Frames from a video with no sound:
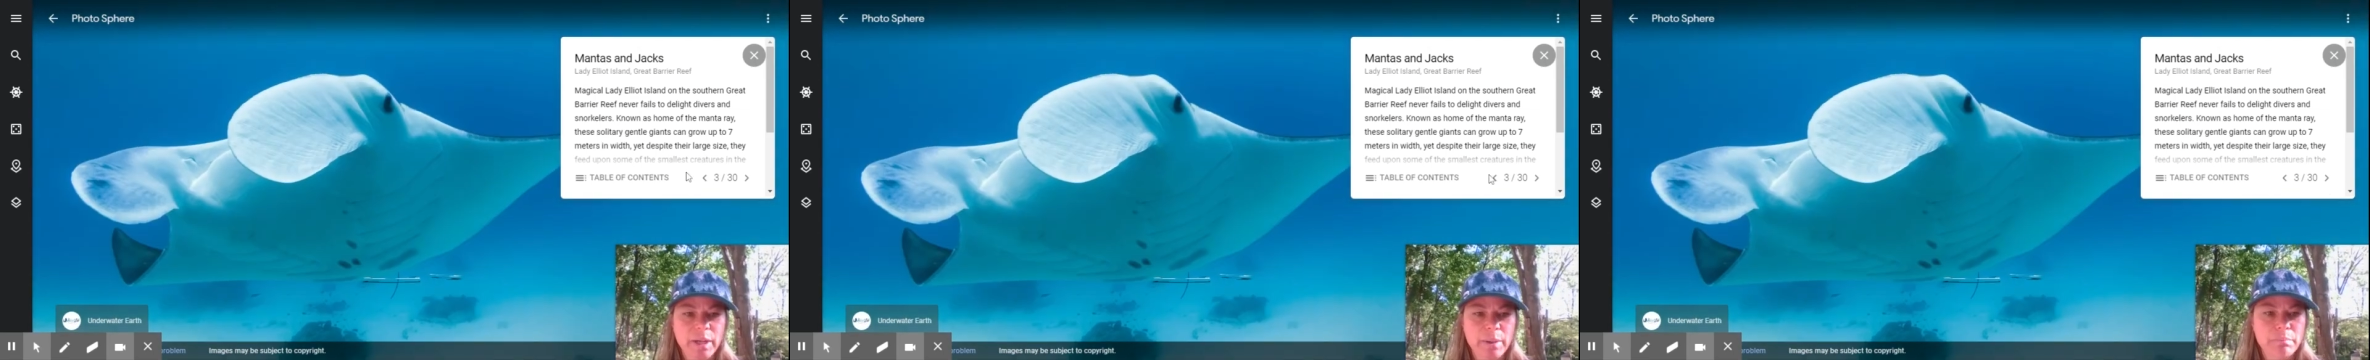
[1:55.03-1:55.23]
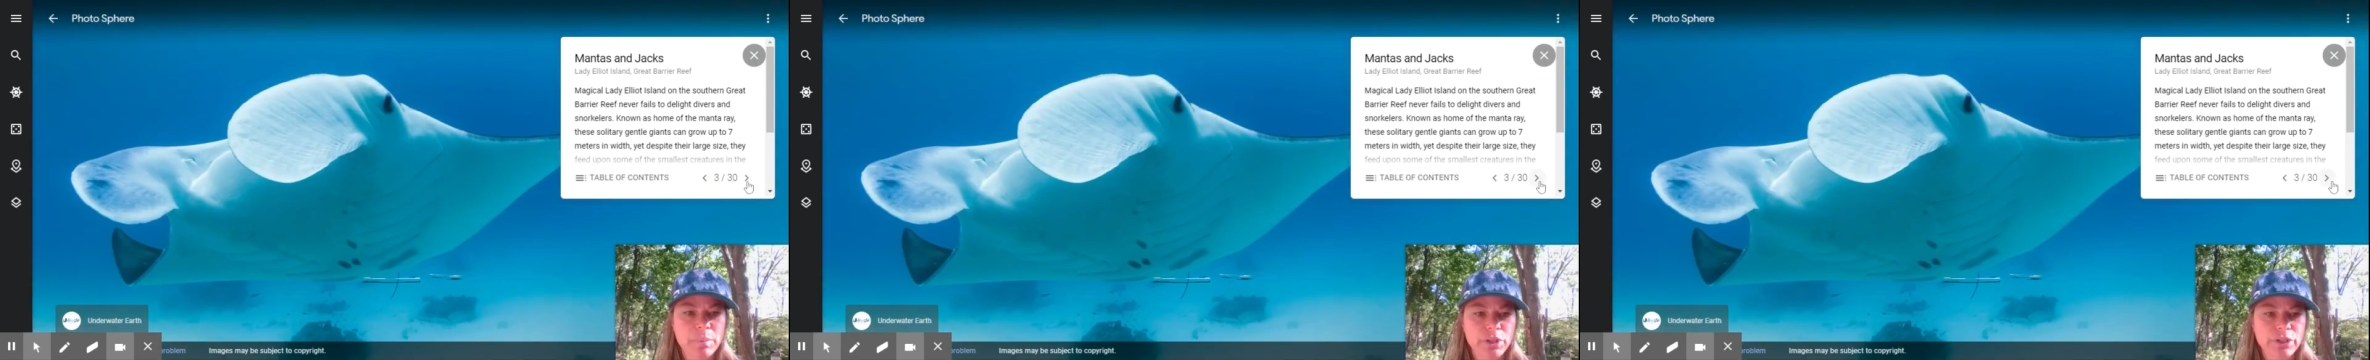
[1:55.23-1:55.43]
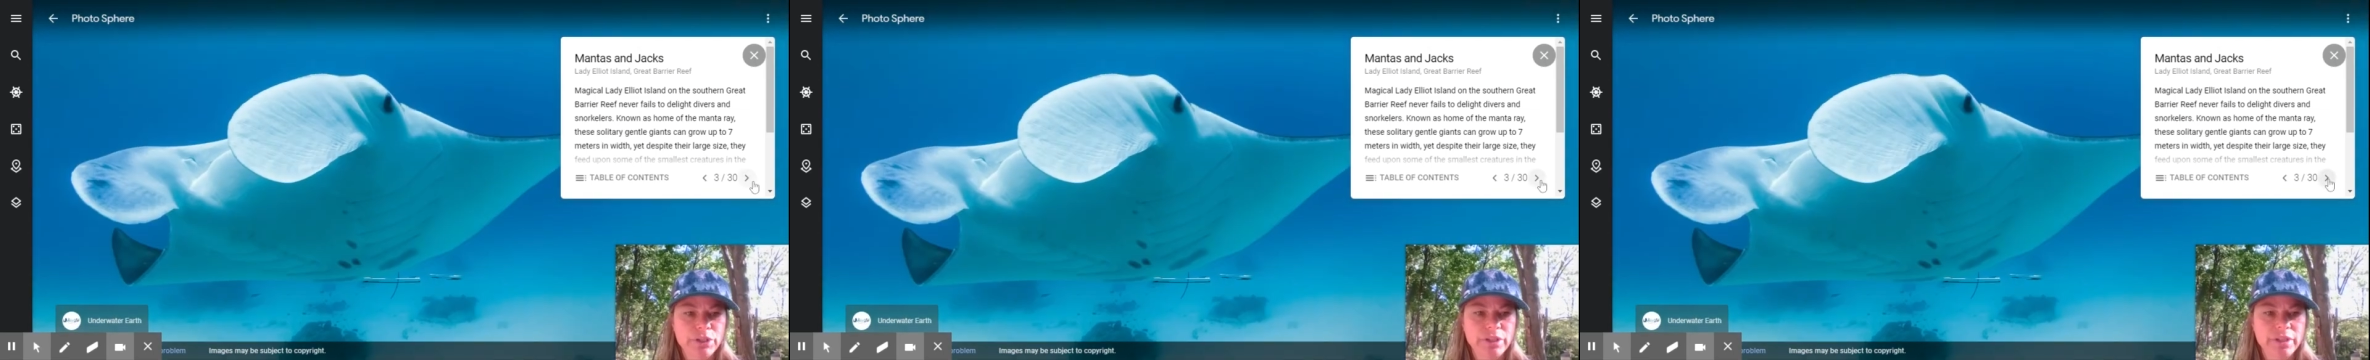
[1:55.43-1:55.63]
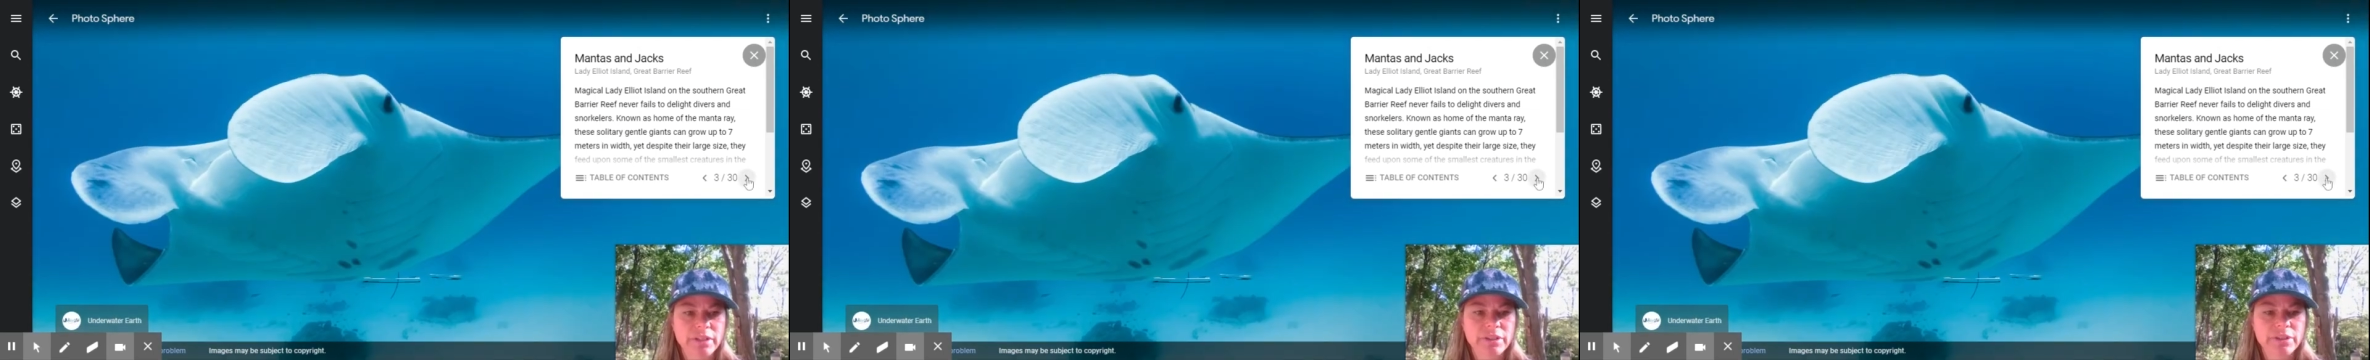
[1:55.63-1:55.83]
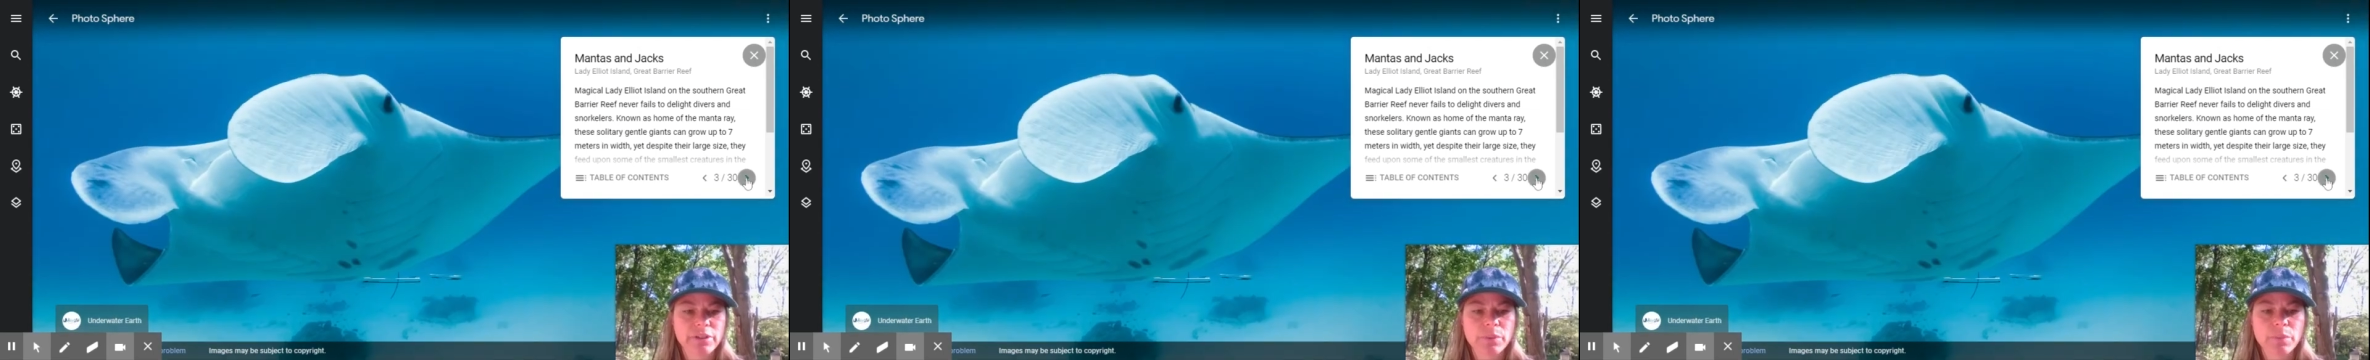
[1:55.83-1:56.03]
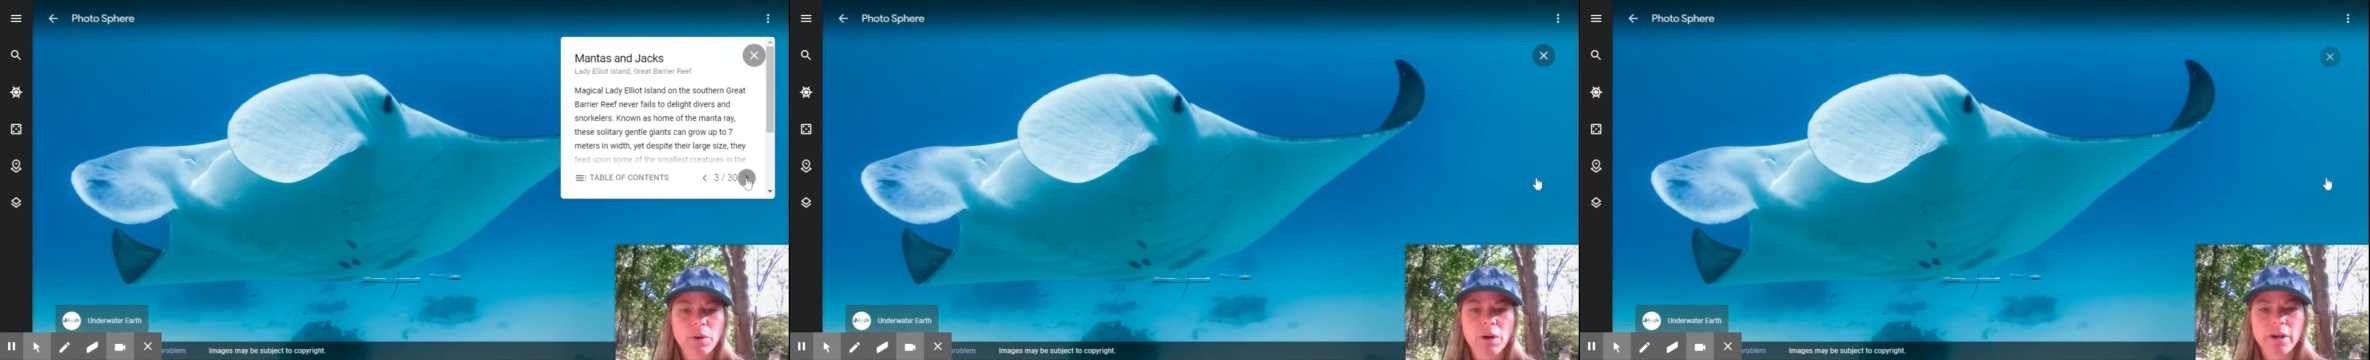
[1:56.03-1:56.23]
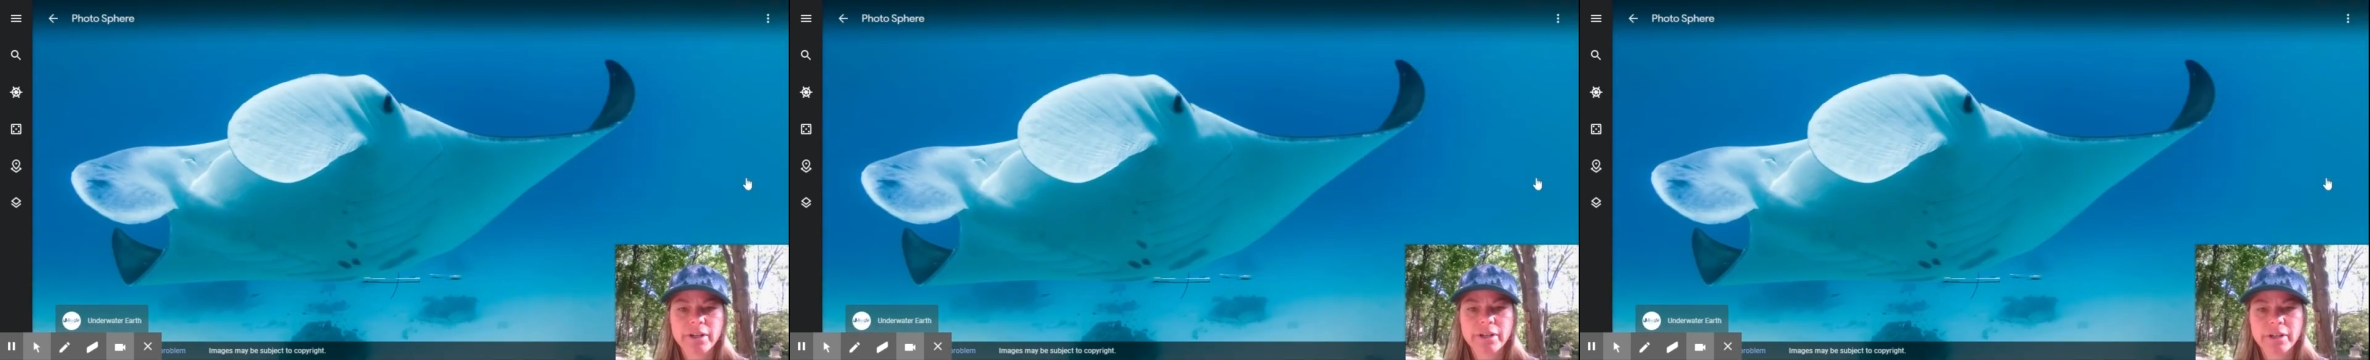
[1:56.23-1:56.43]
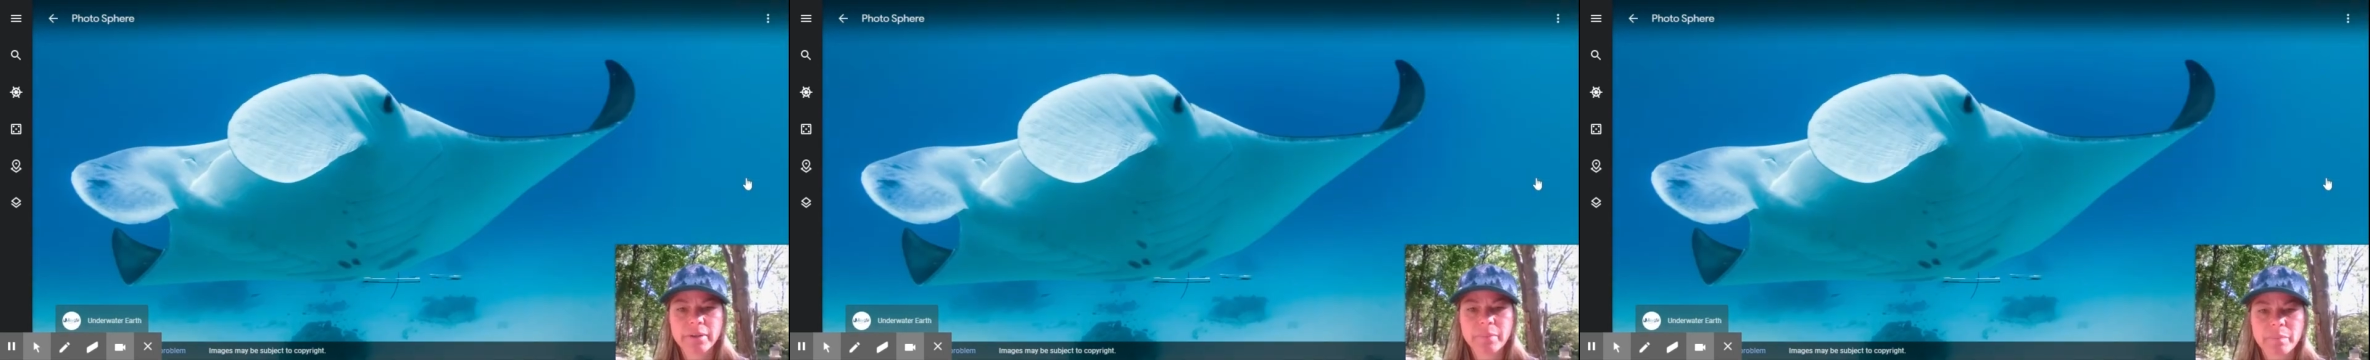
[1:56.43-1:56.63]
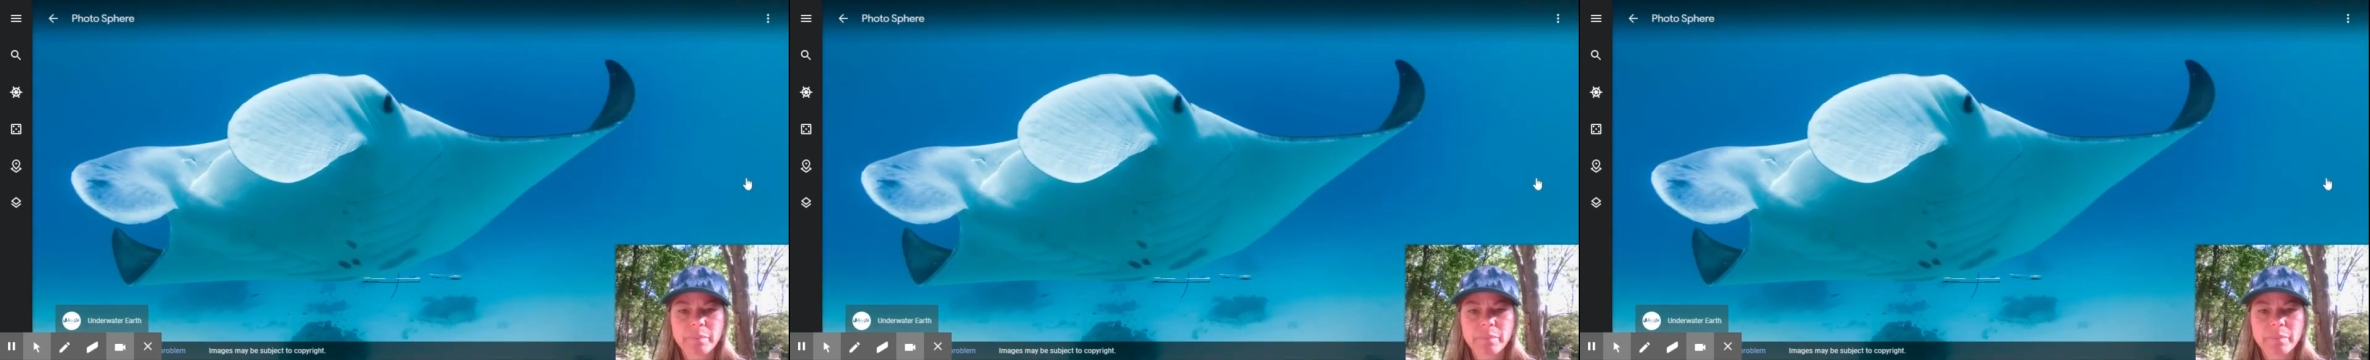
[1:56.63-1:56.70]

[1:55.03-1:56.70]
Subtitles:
bird under the water.